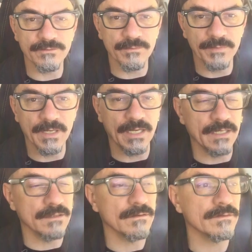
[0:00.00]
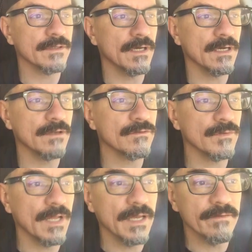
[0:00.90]
should be handled. So
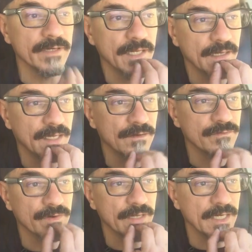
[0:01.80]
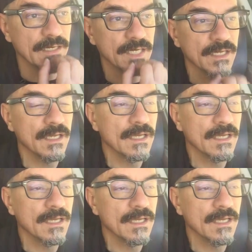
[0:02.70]
we're not having any infighting.